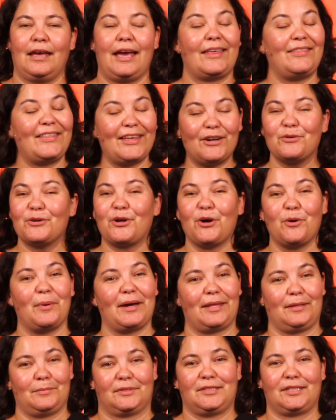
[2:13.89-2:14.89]
And they don't go
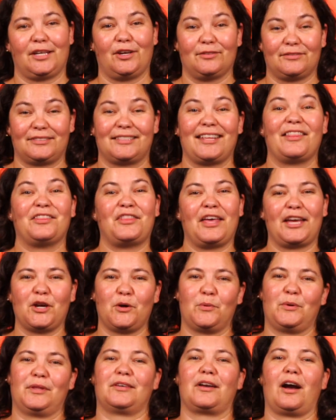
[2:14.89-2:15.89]
by themselves. They
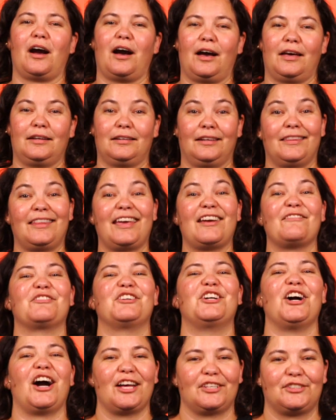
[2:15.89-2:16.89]
go with God, and they
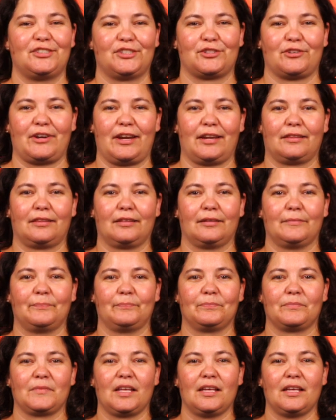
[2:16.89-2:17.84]
have God's strength.